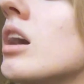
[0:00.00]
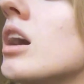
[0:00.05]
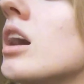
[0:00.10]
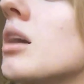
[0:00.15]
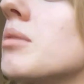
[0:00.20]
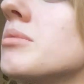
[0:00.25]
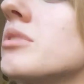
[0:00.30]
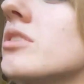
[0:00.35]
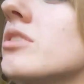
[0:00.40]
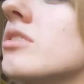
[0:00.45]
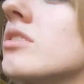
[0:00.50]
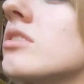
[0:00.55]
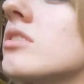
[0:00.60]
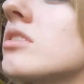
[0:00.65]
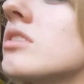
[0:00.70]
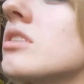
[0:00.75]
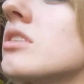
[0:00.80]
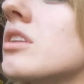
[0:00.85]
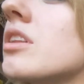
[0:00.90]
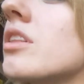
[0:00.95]
I'm just
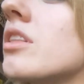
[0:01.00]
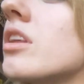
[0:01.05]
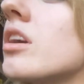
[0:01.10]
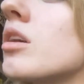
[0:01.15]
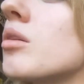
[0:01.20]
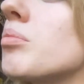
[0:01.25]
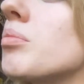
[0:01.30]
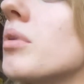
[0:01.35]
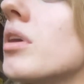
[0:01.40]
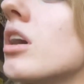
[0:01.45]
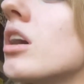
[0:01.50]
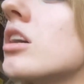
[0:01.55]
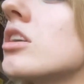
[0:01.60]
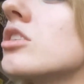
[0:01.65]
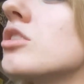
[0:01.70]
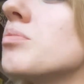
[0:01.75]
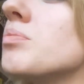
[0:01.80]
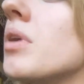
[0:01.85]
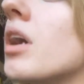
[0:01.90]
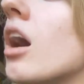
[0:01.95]
using the thick
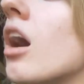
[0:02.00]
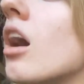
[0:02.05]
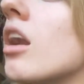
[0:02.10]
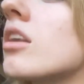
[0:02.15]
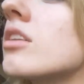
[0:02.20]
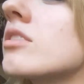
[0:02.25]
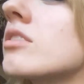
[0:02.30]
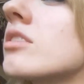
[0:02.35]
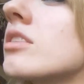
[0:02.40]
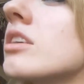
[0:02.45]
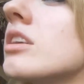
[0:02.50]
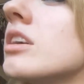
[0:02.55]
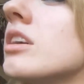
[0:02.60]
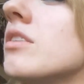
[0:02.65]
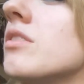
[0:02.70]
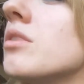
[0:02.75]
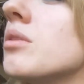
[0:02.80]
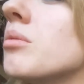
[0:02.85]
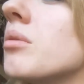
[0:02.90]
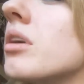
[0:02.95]
brush, but honestly,
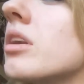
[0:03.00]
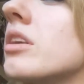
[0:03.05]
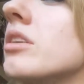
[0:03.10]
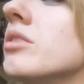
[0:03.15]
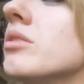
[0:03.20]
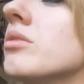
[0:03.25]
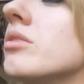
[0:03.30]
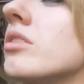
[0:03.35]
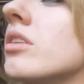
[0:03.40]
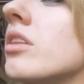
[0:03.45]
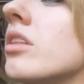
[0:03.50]
if you want to use the